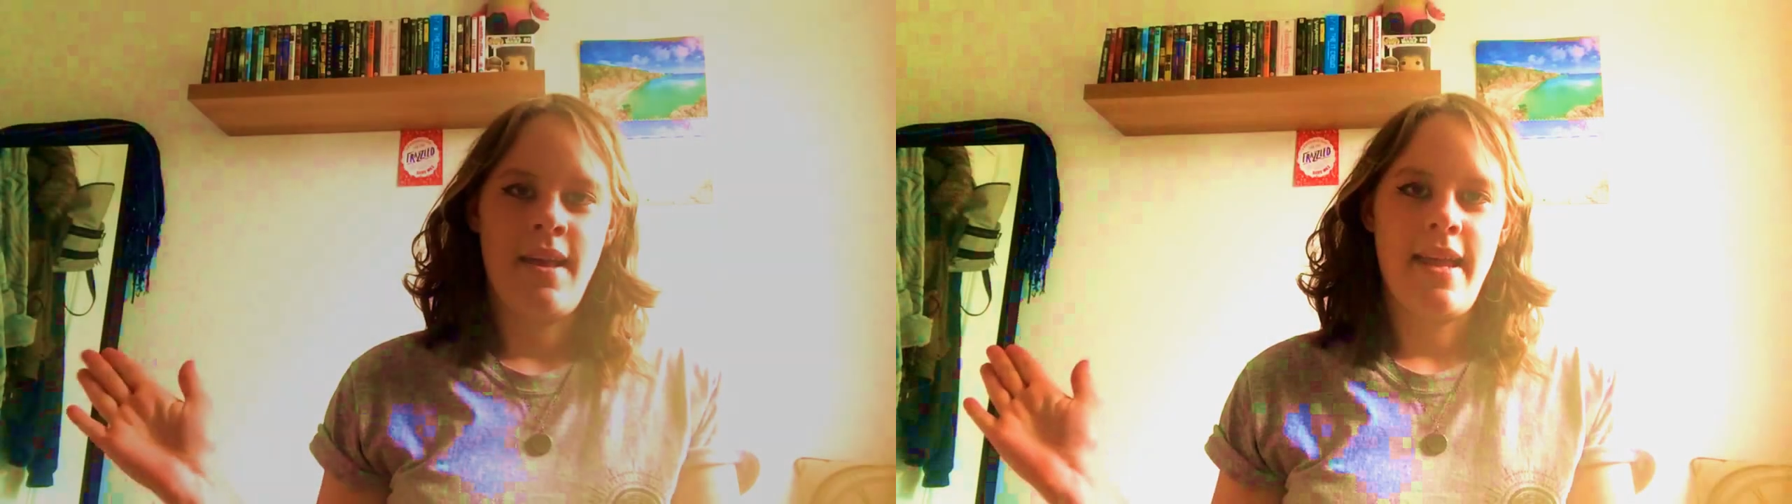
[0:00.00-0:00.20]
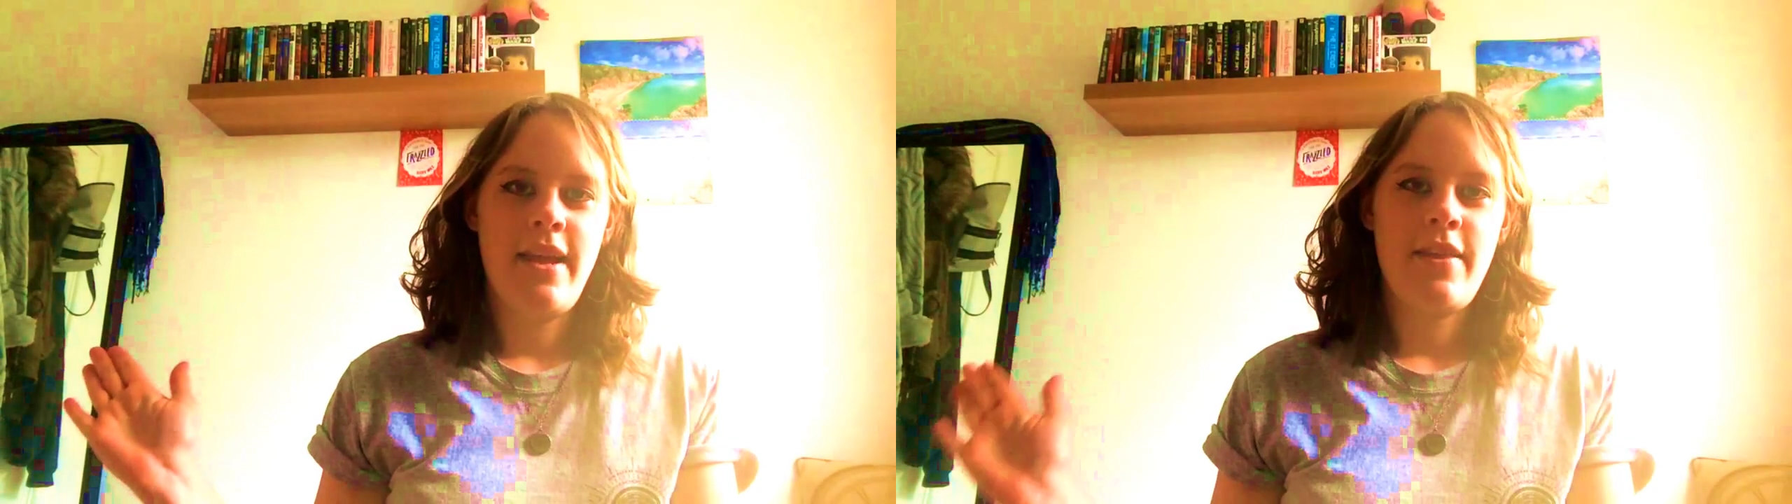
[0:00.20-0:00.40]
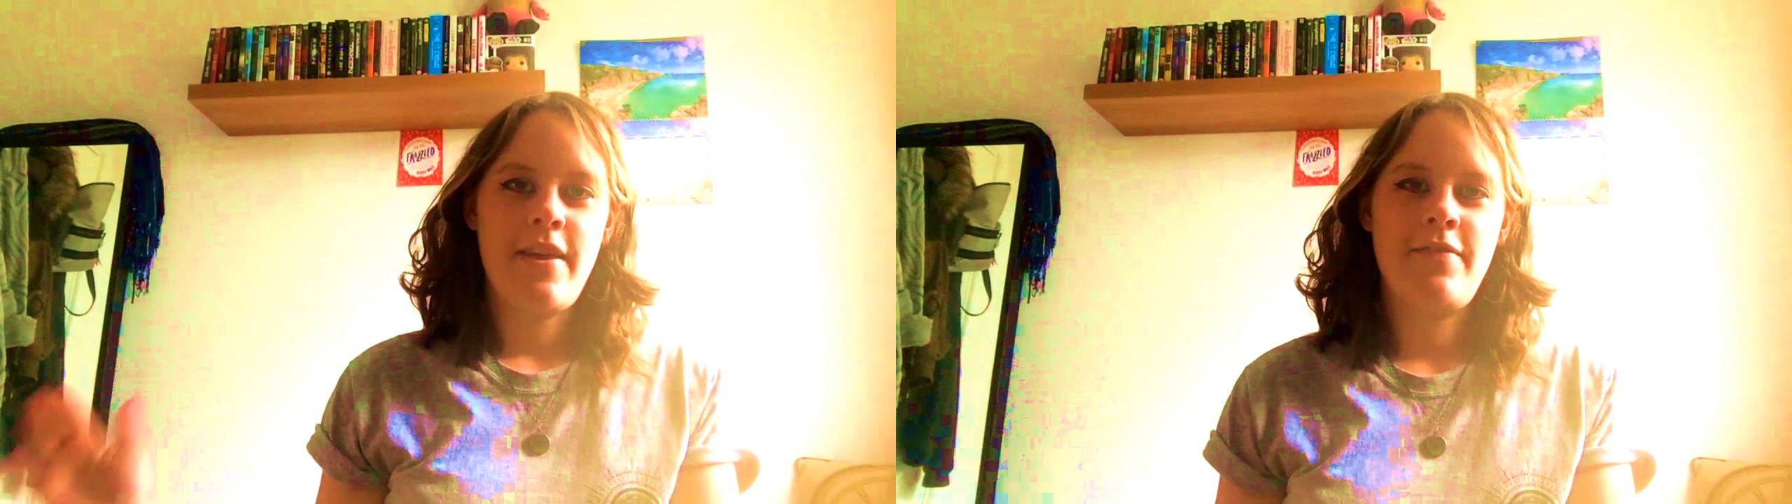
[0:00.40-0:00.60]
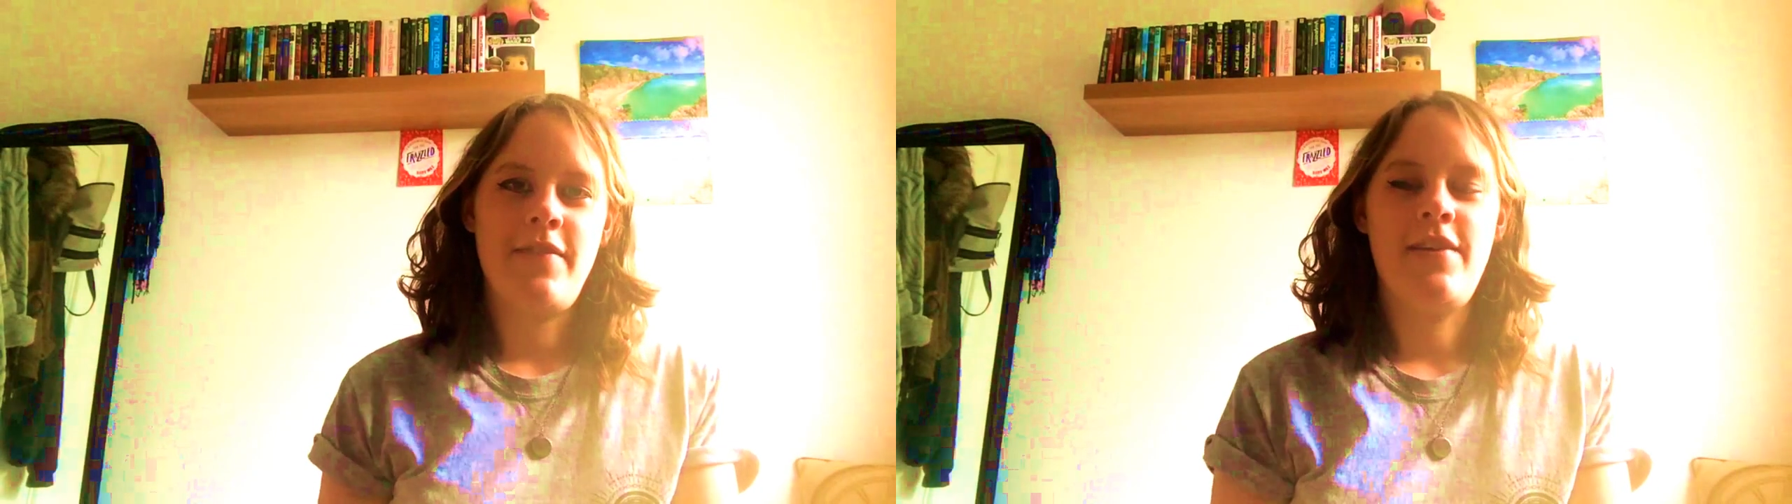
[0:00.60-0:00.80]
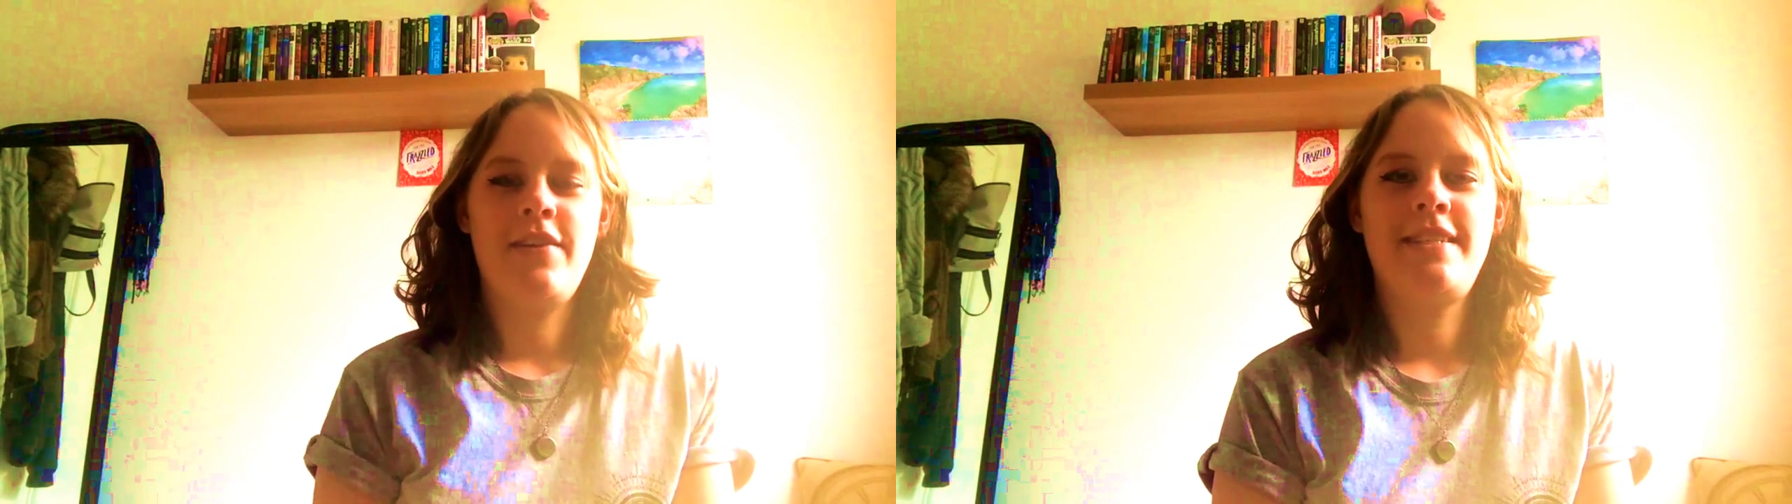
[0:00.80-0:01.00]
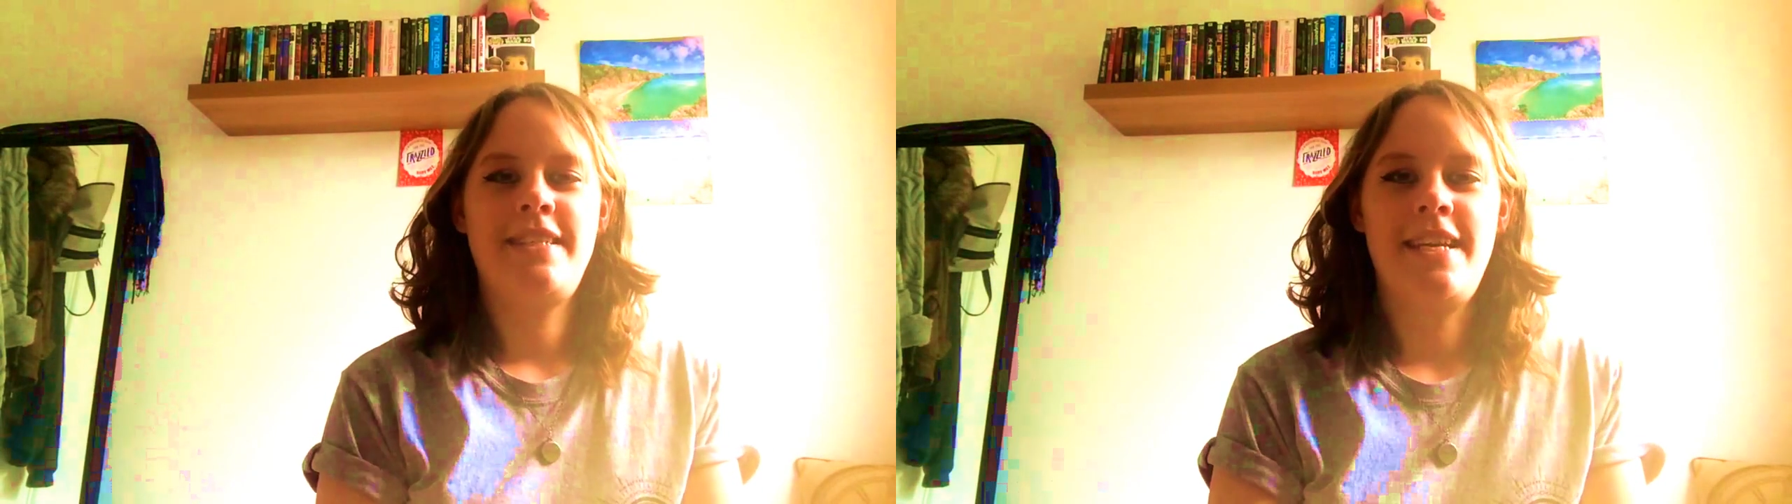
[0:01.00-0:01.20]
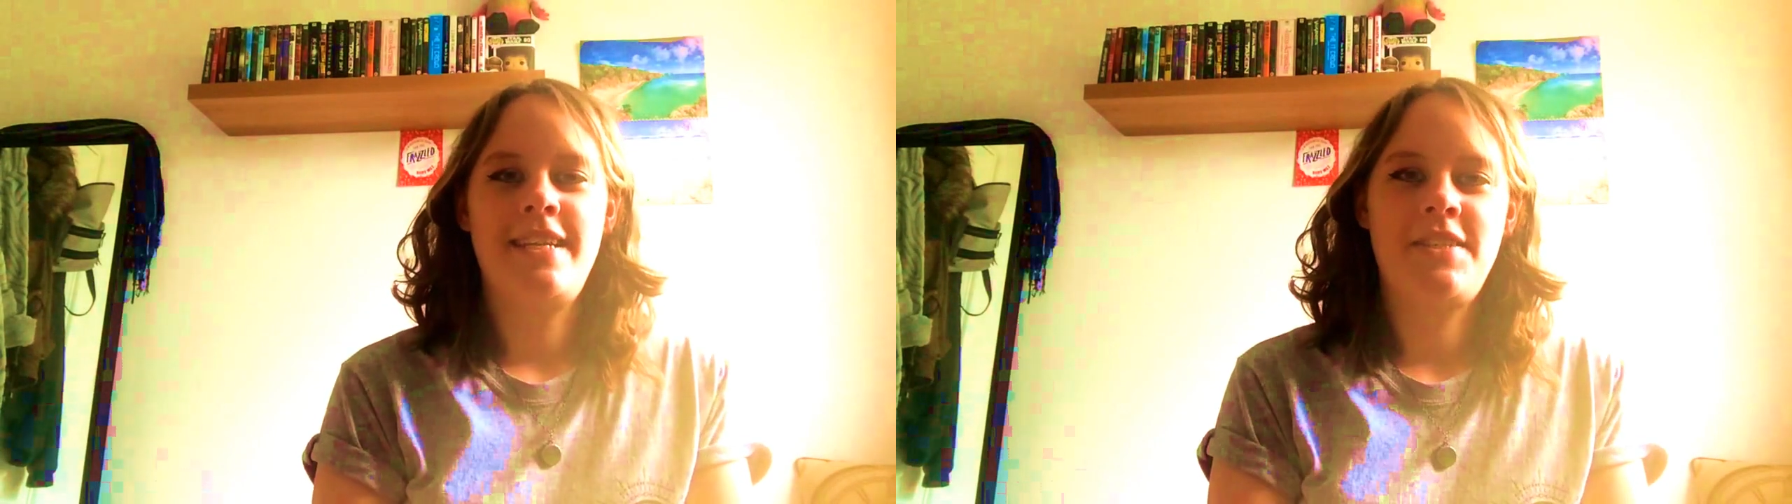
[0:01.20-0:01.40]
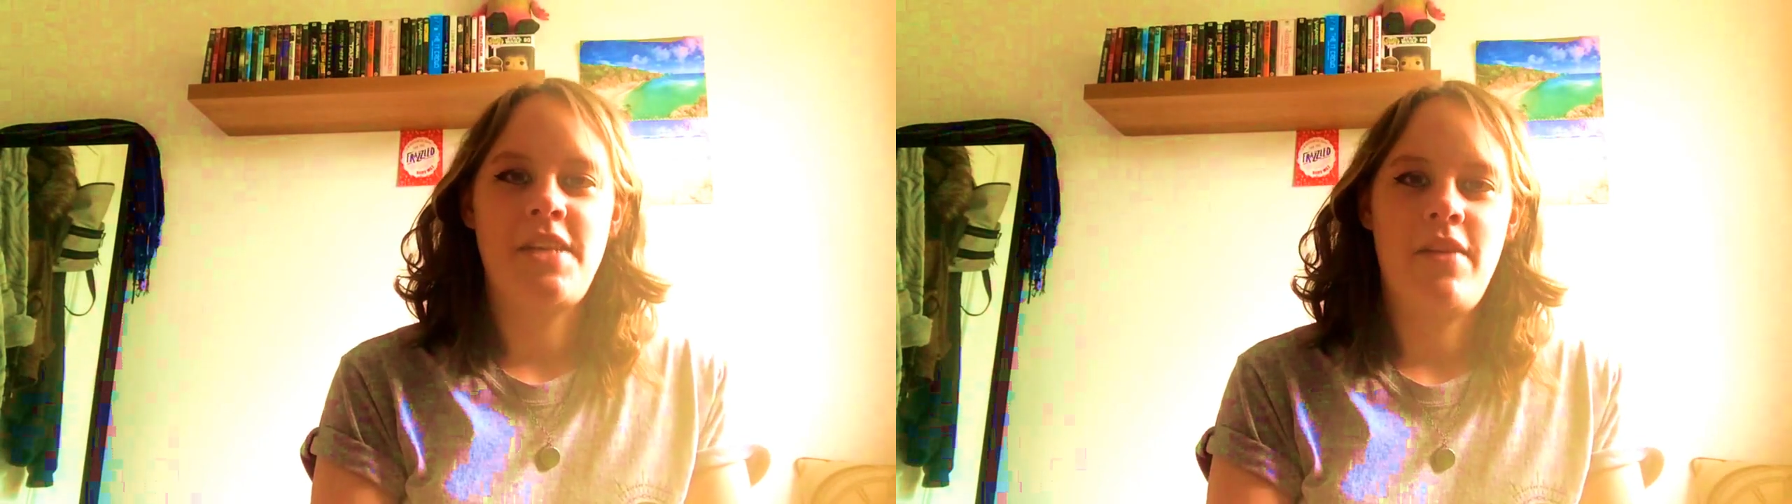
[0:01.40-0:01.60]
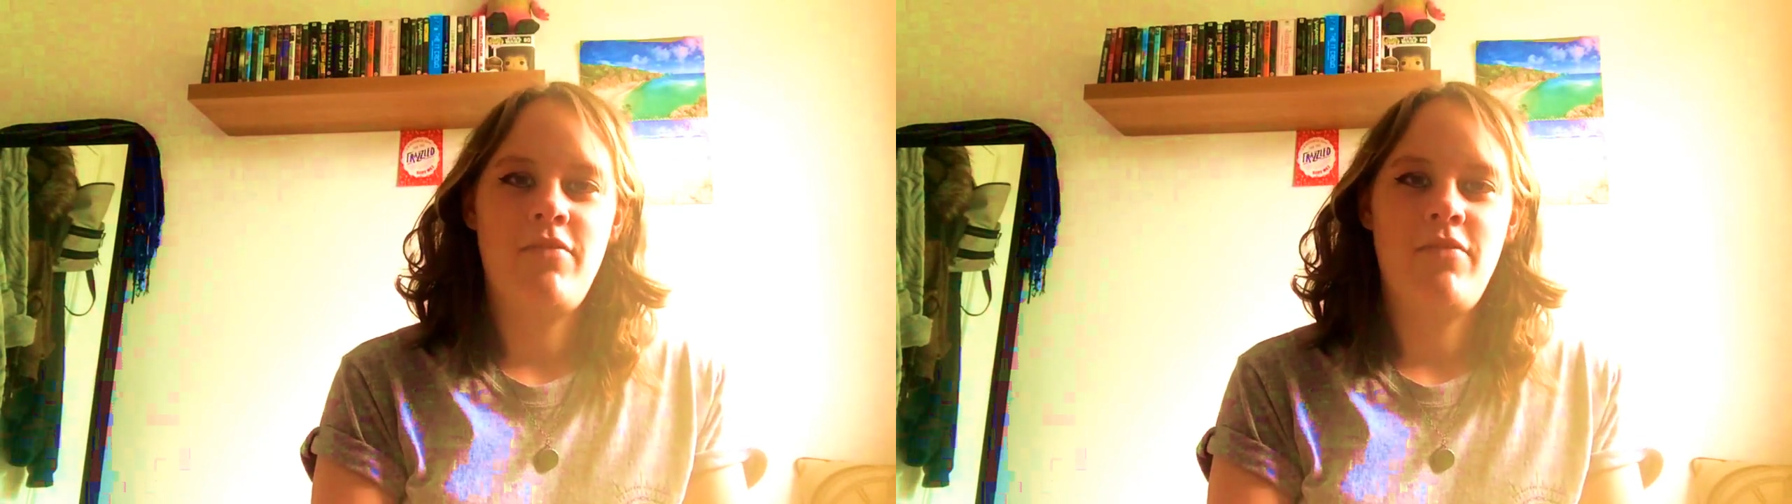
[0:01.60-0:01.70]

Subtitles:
Hey there folks, it's